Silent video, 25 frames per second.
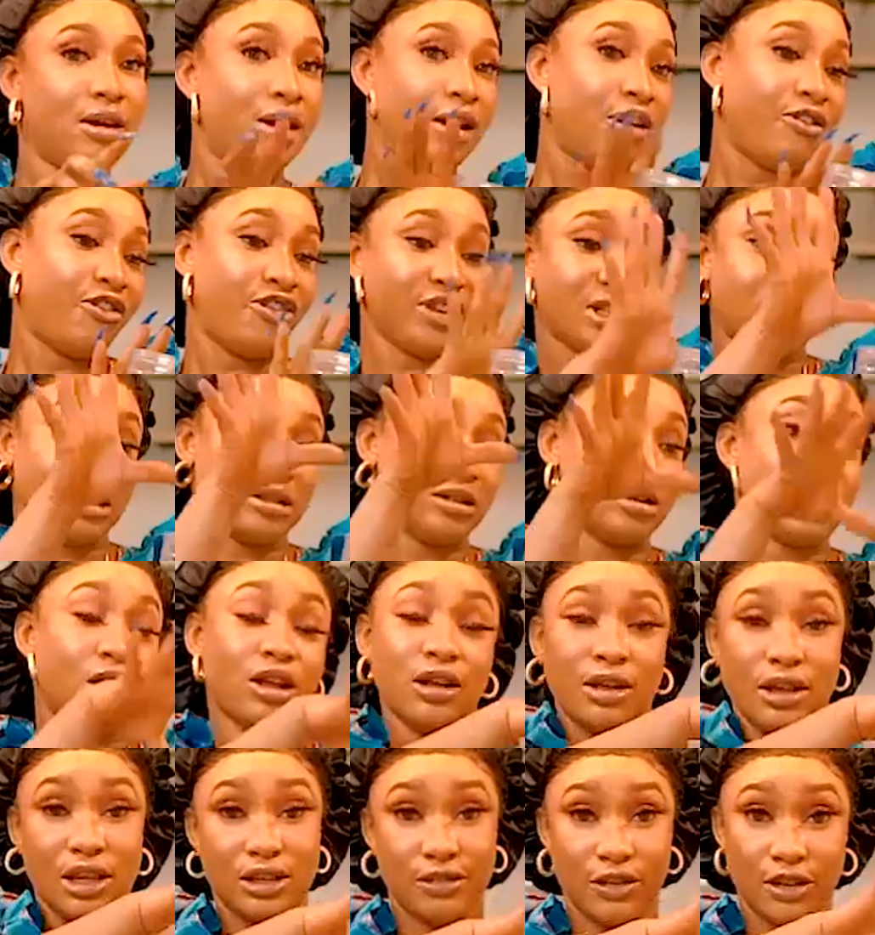if it's
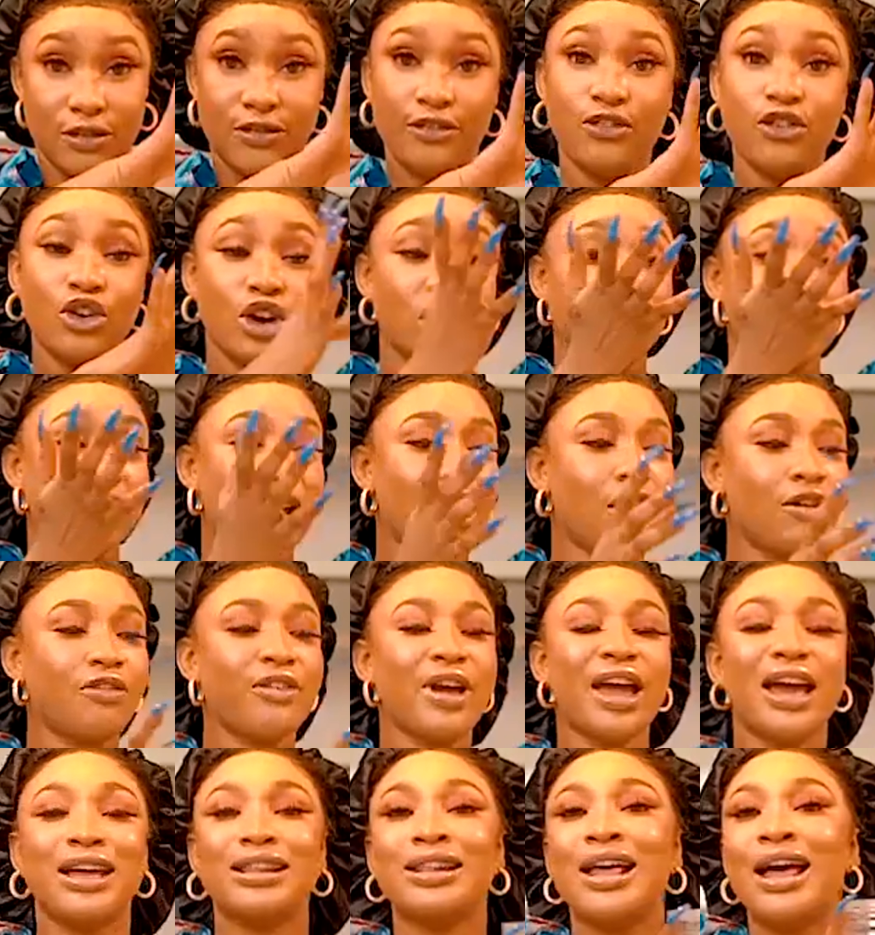if it's full enough
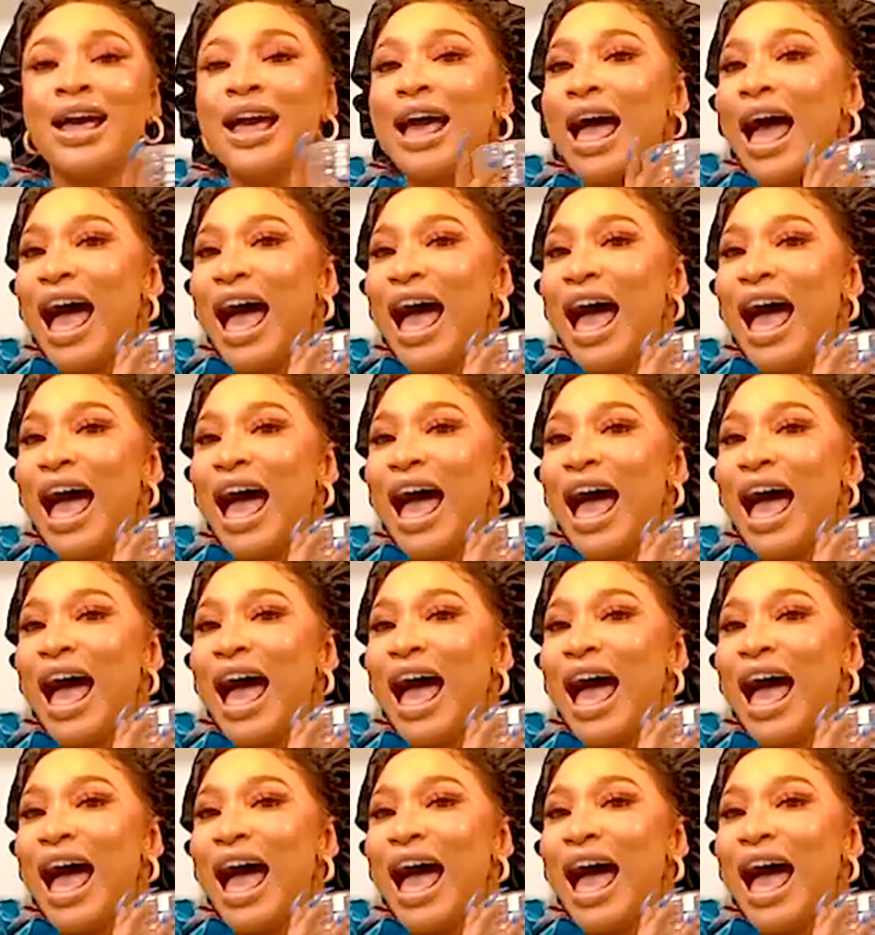and